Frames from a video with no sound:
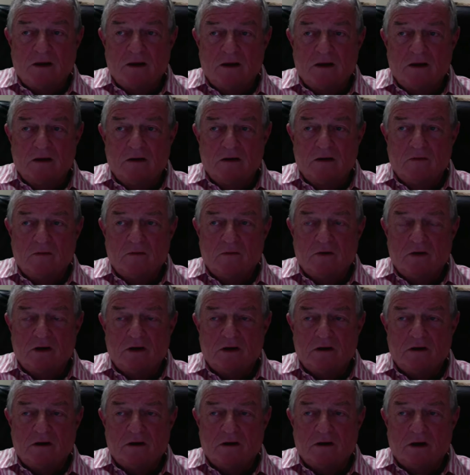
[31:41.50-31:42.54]
and
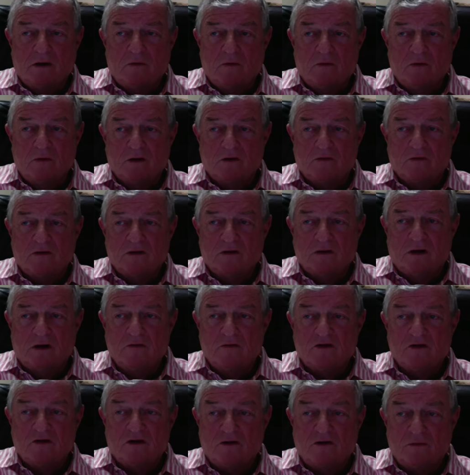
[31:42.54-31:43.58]
I
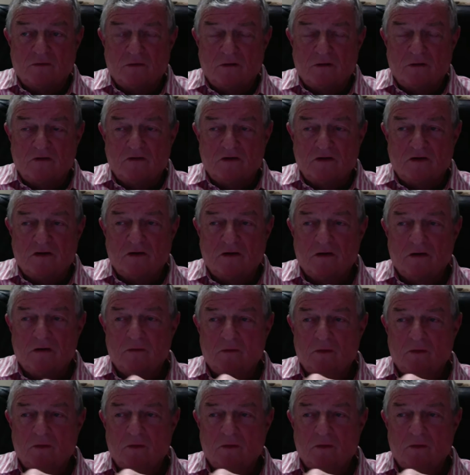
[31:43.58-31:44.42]
was in